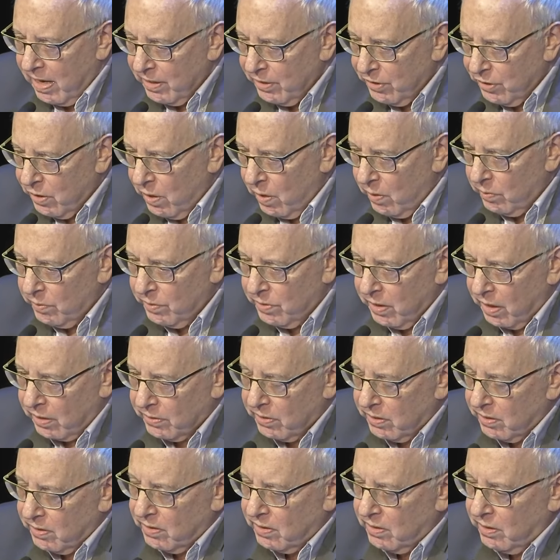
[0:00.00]
Joe
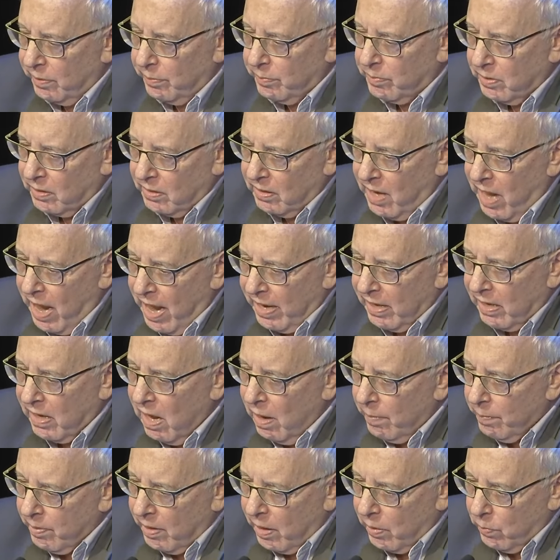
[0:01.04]
doesn't seem to like.
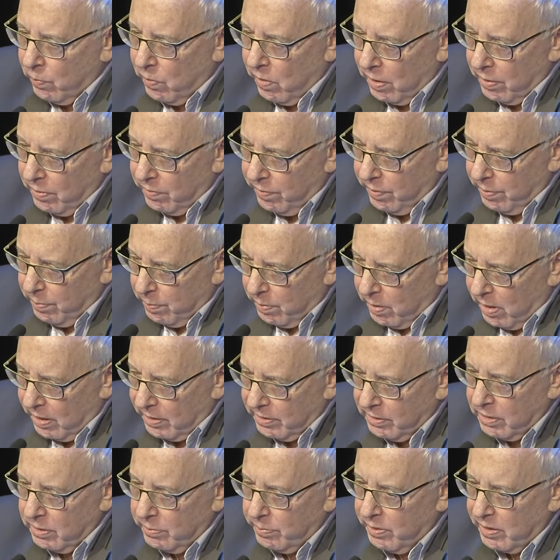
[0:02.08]
But I want to
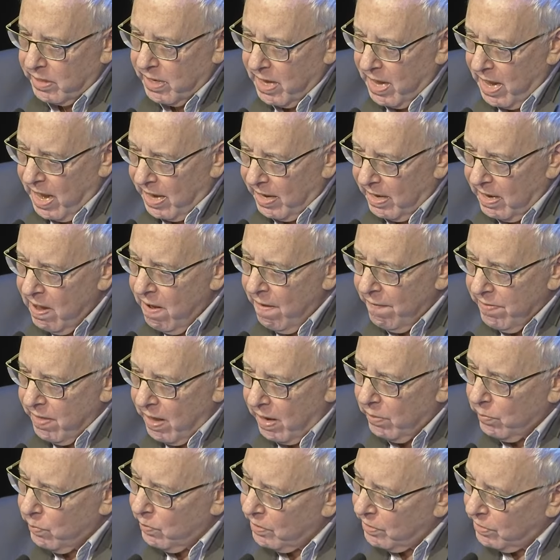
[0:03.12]
remind him again
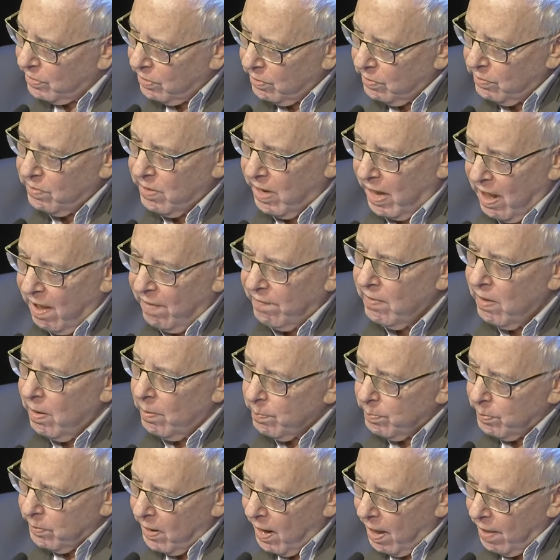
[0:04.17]
that we do have
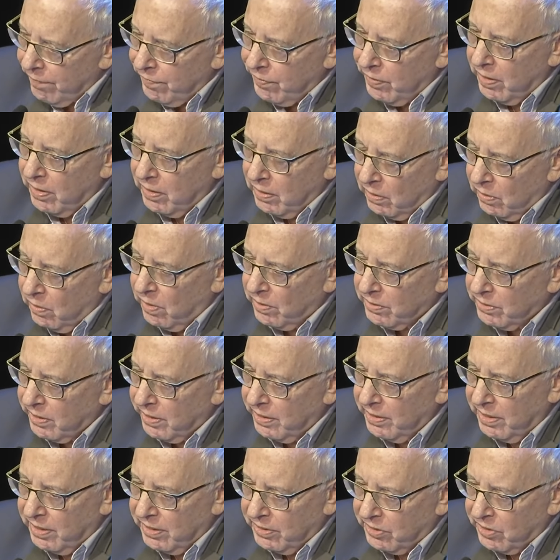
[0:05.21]
profit and loss in this